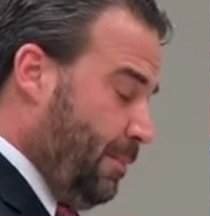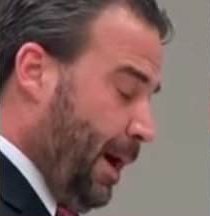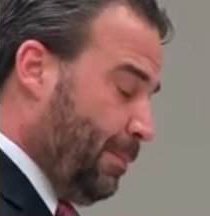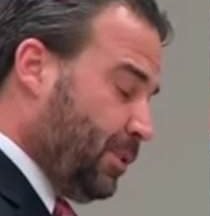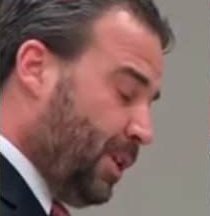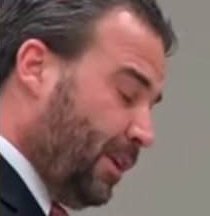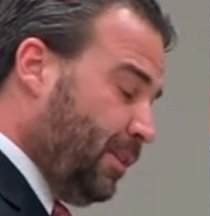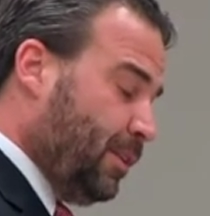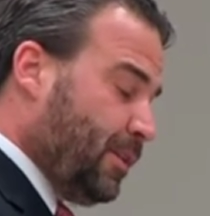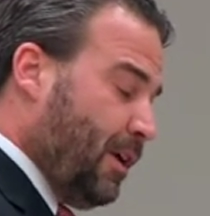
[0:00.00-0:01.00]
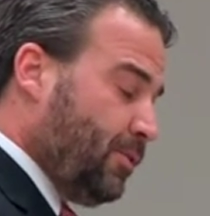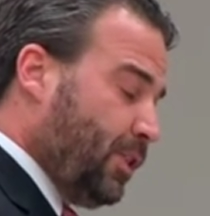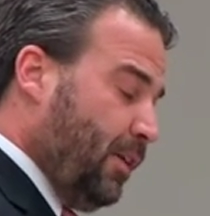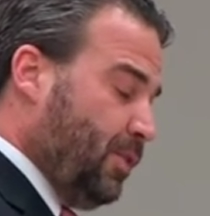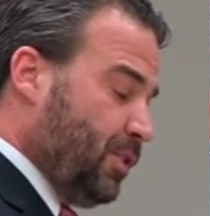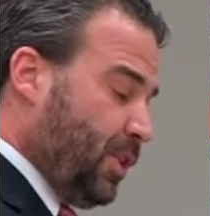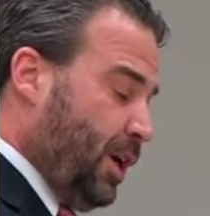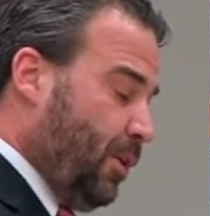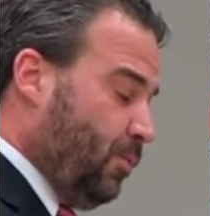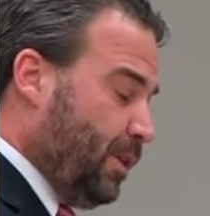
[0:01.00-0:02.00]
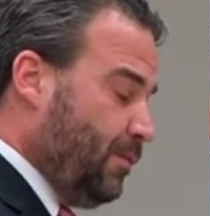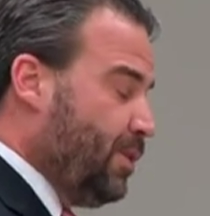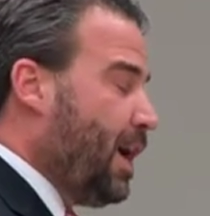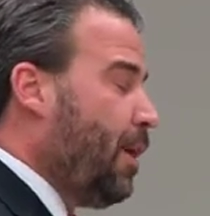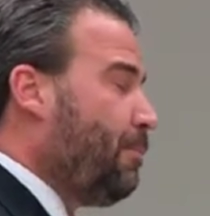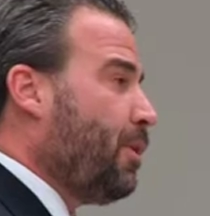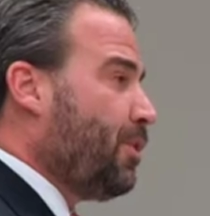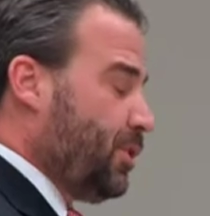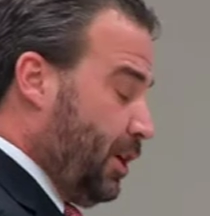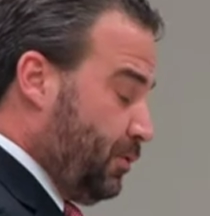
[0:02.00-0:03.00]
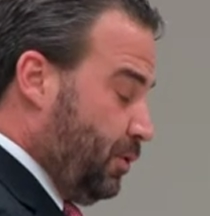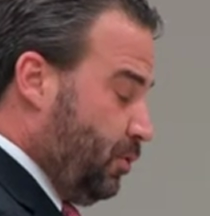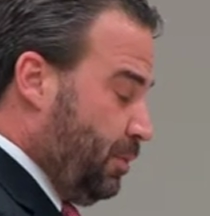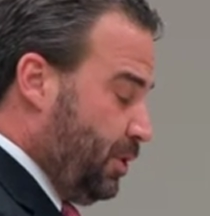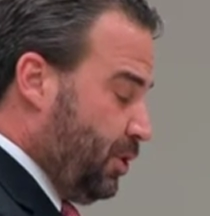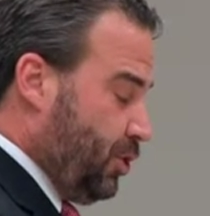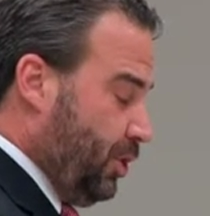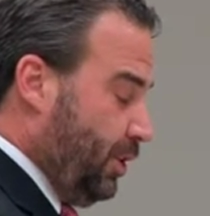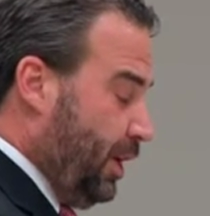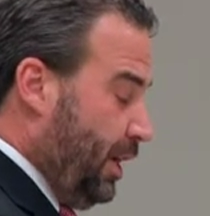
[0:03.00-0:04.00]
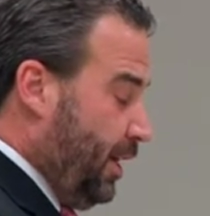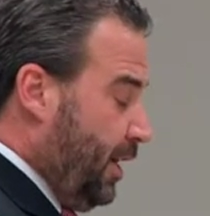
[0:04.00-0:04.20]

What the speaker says: By protecting the town savings account, we have now put ourselves into a position